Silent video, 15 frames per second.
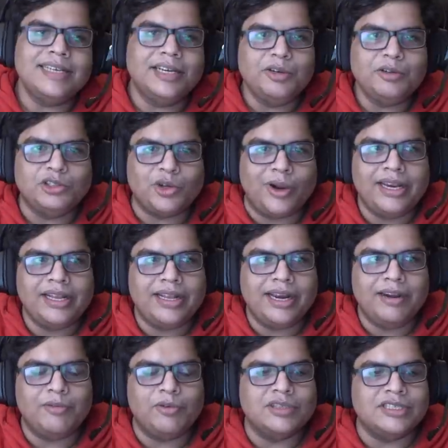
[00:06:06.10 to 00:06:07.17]
you joined
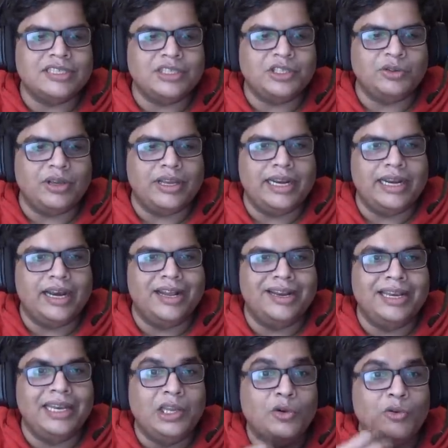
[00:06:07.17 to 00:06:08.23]
Cred was... a
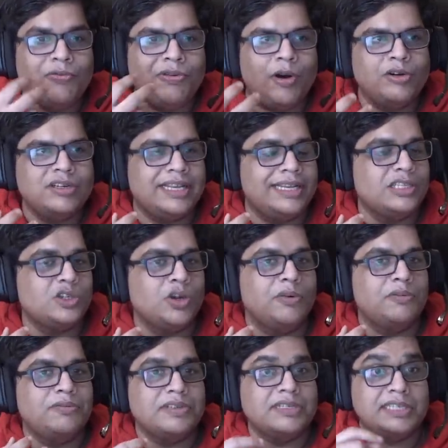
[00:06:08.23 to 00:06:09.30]
newfound sense
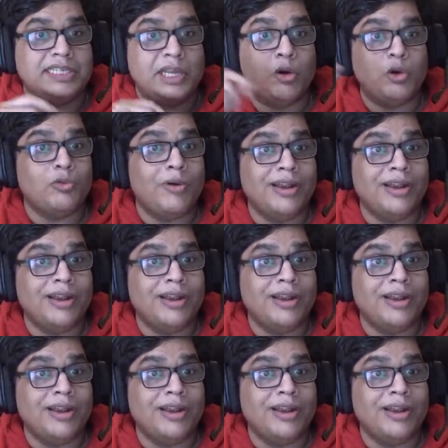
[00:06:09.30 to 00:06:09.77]
of 0 to 1